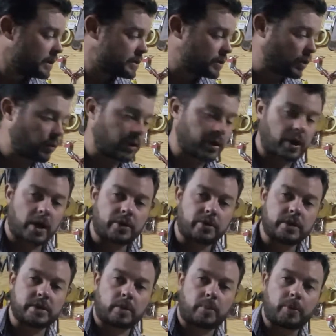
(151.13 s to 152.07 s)
So what I
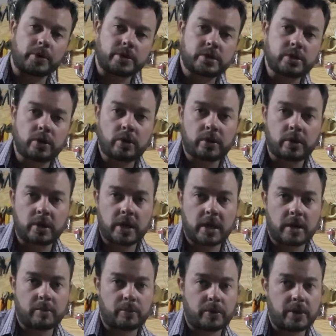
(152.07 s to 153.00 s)
do is I put two
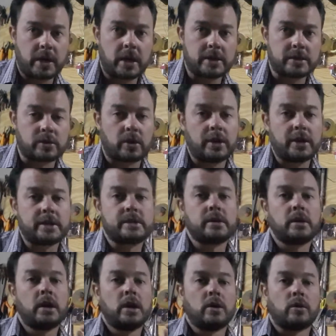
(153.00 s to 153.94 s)
30 amp relays on
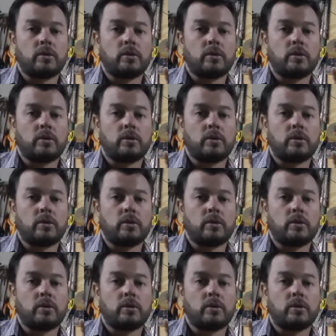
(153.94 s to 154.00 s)
it